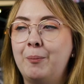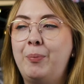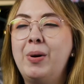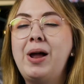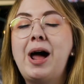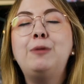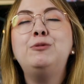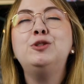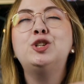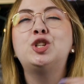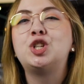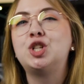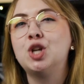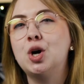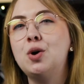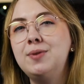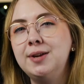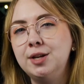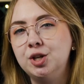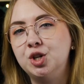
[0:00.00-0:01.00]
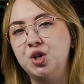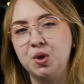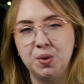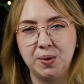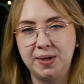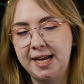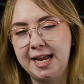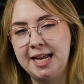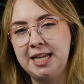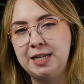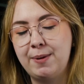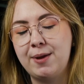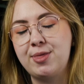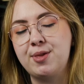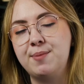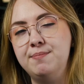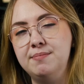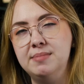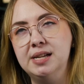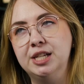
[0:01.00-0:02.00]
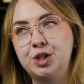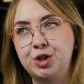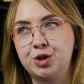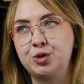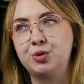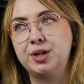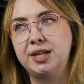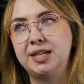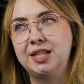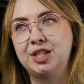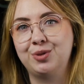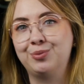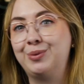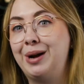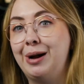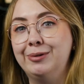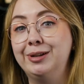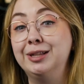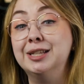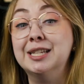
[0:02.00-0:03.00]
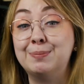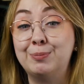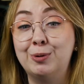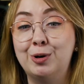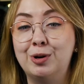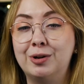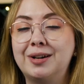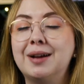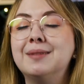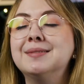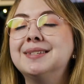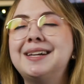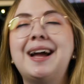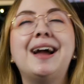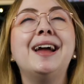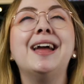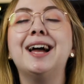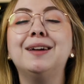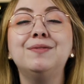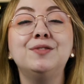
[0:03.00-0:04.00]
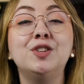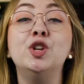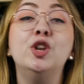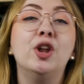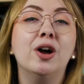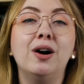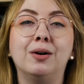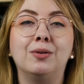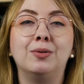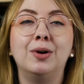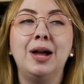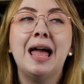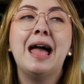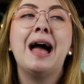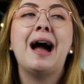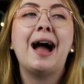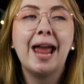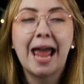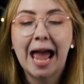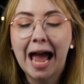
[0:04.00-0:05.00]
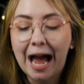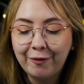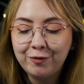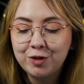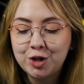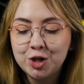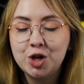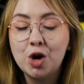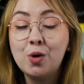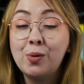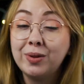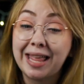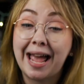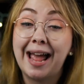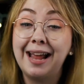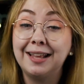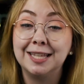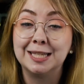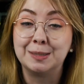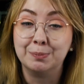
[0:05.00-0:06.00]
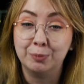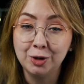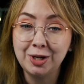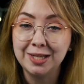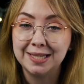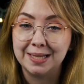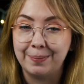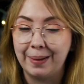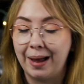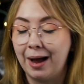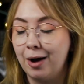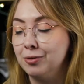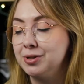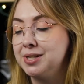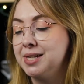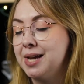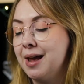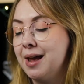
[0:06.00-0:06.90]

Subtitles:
but I was so intrigued by the mystery surrounding this book. I was like, I have to know. I have to know what the heck this book is about.